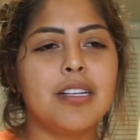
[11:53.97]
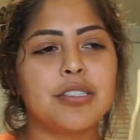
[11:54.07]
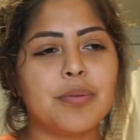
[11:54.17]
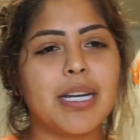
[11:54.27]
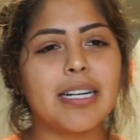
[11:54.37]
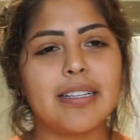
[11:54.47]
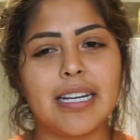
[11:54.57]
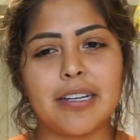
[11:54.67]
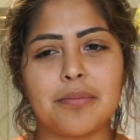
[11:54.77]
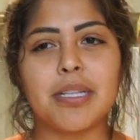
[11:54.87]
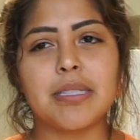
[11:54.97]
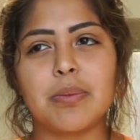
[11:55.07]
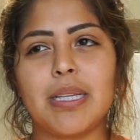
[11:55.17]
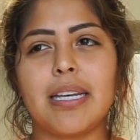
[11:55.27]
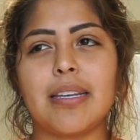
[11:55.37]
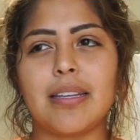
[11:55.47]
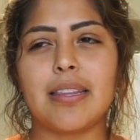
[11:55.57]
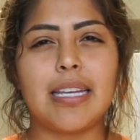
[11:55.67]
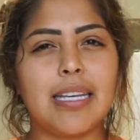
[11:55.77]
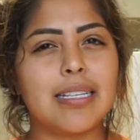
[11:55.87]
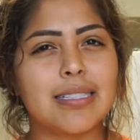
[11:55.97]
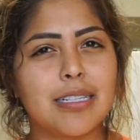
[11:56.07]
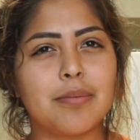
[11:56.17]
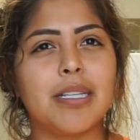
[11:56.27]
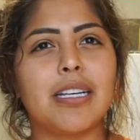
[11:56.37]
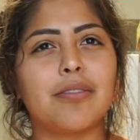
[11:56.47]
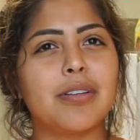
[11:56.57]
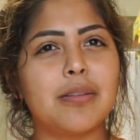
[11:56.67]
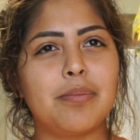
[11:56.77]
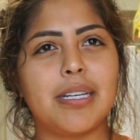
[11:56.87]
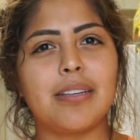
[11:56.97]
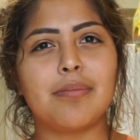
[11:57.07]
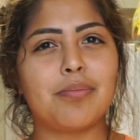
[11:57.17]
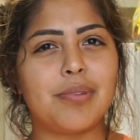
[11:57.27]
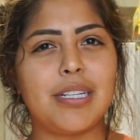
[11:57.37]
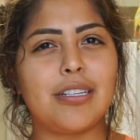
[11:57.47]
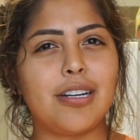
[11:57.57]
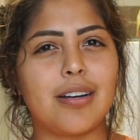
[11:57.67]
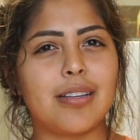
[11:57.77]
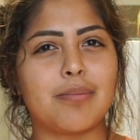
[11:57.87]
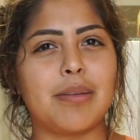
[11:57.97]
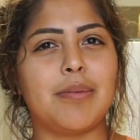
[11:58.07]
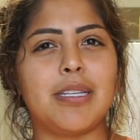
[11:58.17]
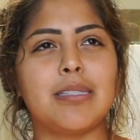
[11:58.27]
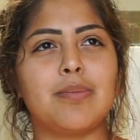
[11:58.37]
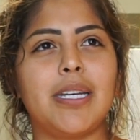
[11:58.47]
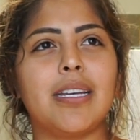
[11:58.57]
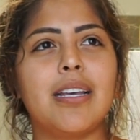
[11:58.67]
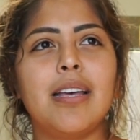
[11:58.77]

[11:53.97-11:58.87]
So we kind of let him. Plus we like think he's going to be like a really big breed dog, like maybe this big,